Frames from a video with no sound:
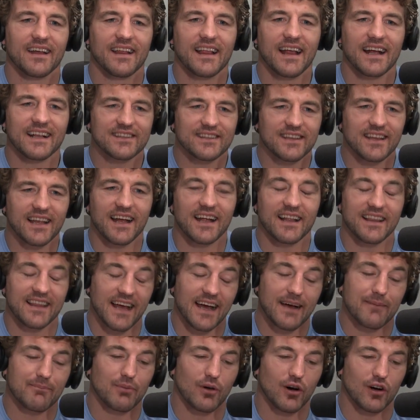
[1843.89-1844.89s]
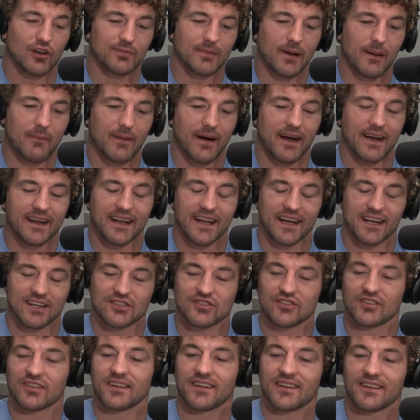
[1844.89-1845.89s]
That that that blows my mind,
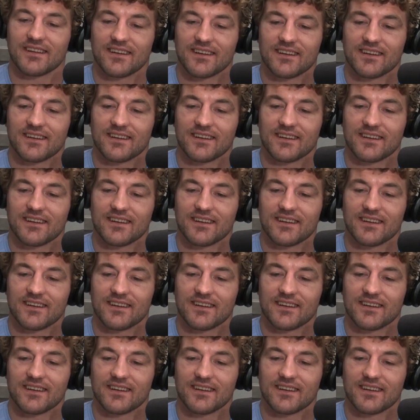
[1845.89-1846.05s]
actually